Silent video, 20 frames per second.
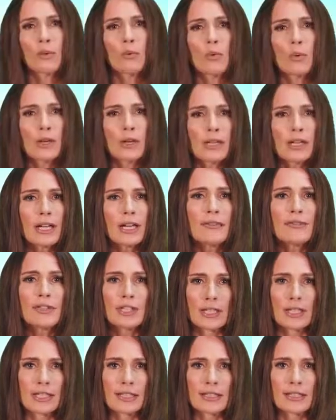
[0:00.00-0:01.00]
The work I've
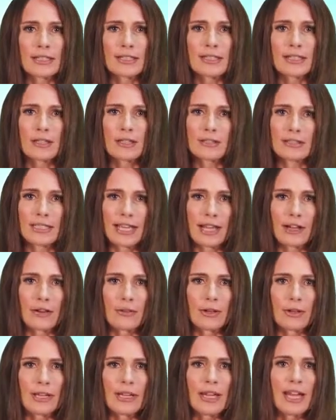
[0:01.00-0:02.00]
done until
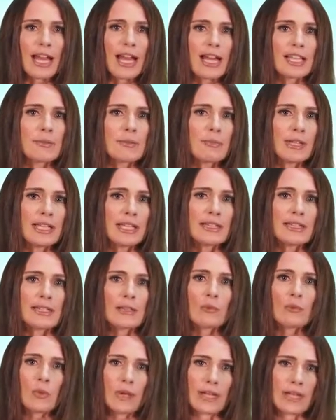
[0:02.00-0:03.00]
now has made
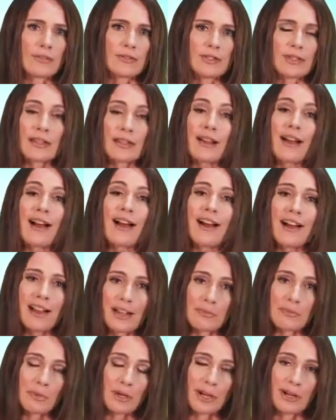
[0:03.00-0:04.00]
some waves that
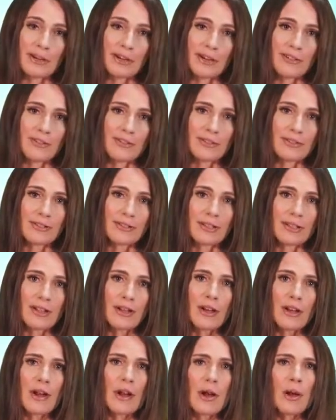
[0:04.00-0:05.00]
I'm proud of.
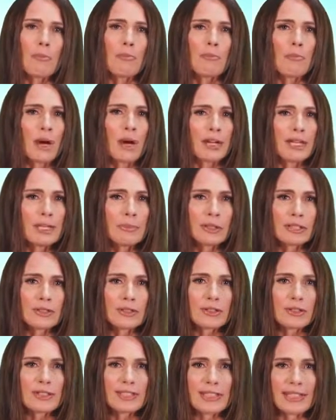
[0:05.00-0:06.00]

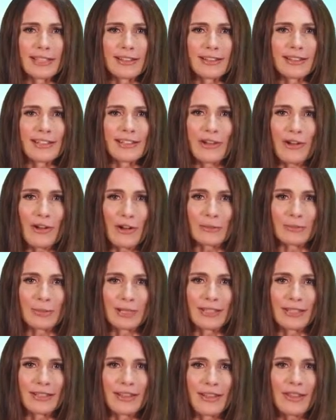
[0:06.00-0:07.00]
Bodybuilders Daily called
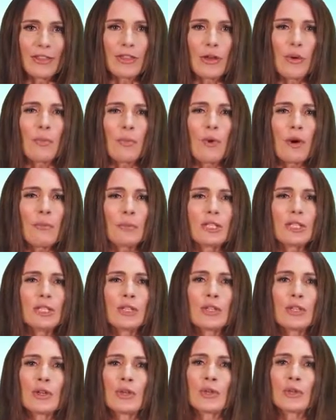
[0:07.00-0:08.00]
me the
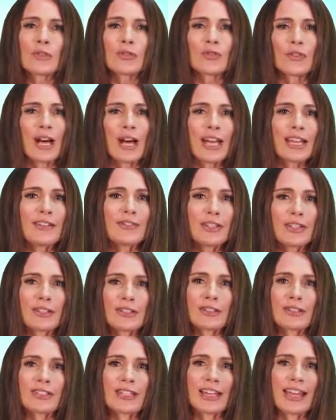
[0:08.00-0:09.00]
woman who's 5
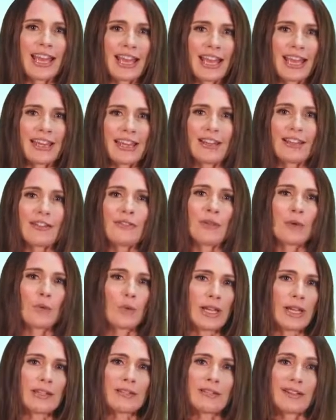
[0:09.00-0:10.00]
years ahead of the
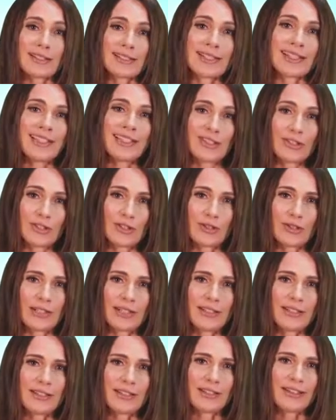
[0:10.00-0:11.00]
weight loss industry.